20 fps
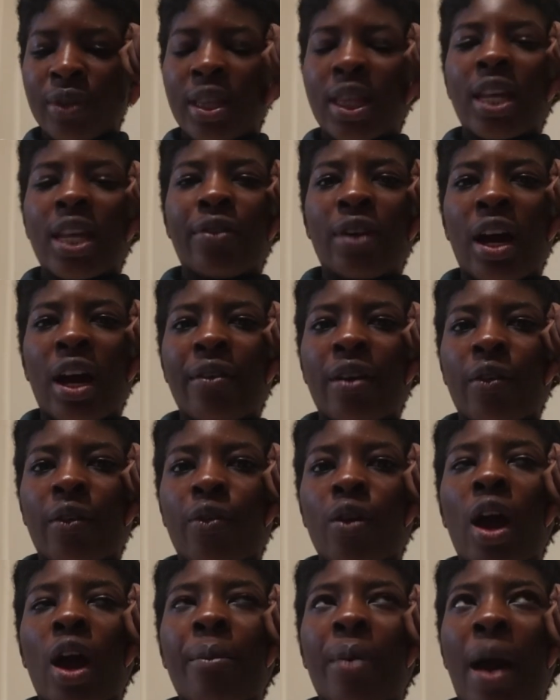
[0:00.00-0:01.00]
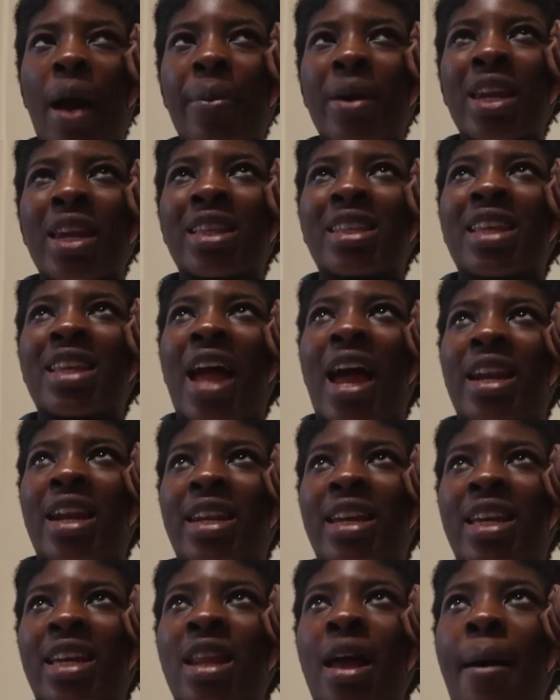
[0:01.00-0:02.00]
Never Have I Ever. I'm happy it
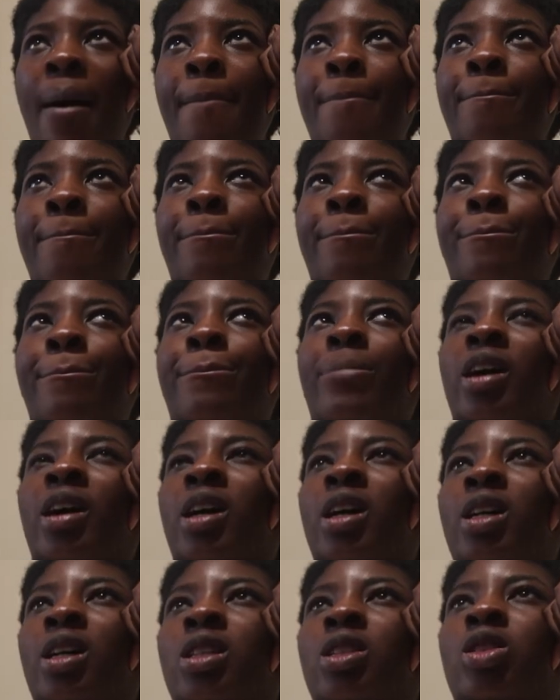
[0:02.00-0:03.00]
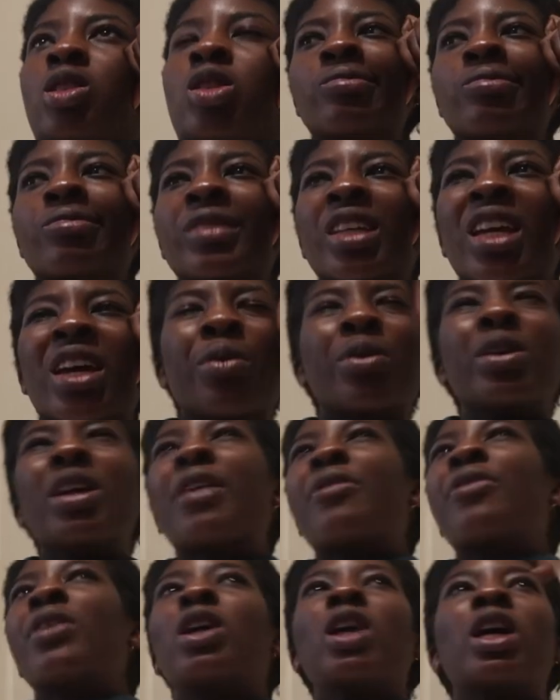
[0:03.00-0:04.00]
ended, but it was,
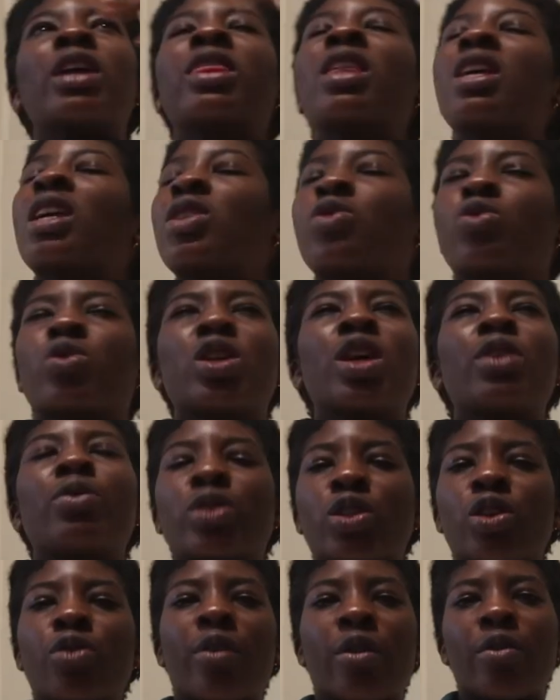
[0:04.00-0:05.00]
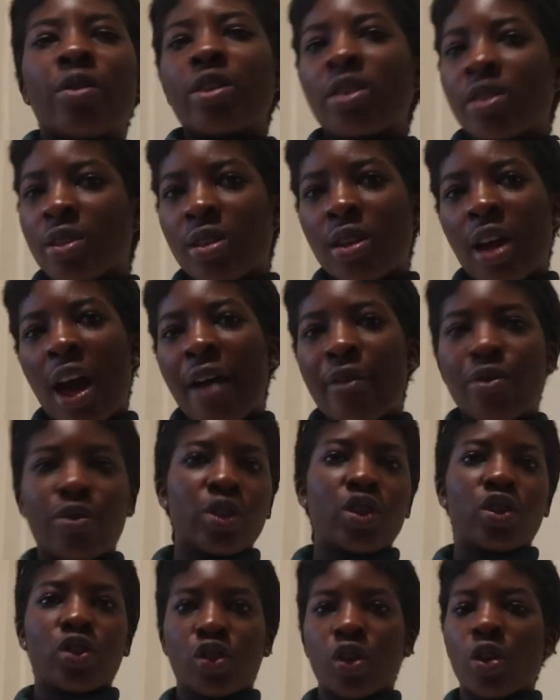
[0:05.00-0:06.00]
I, felt, I think it, it was a very
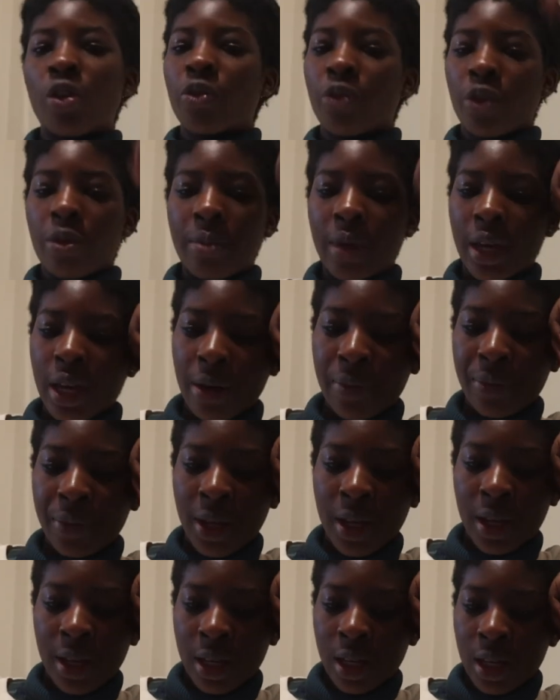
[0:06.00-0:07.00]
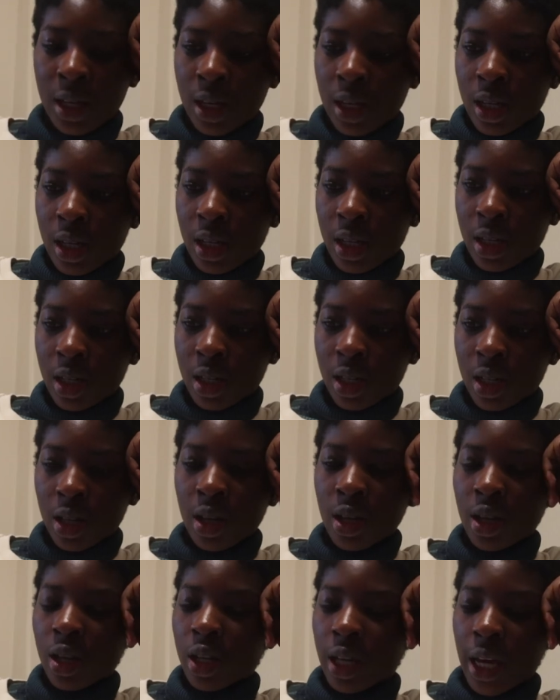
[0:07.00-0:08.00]
average show for me.
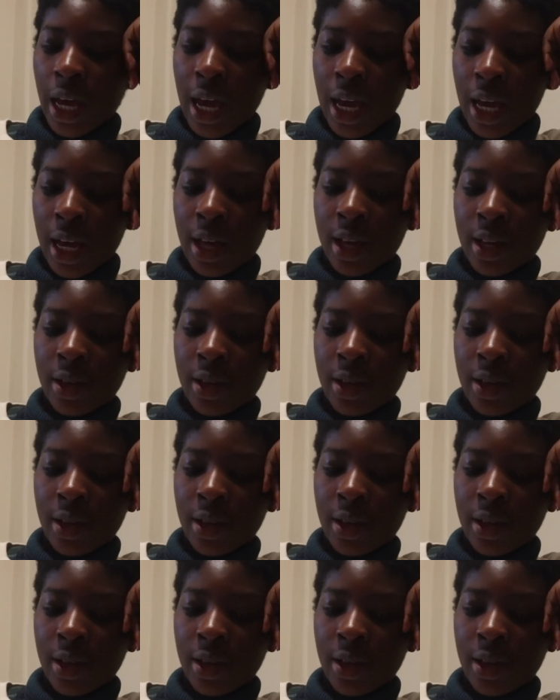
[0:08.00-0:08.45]
Uh, okay,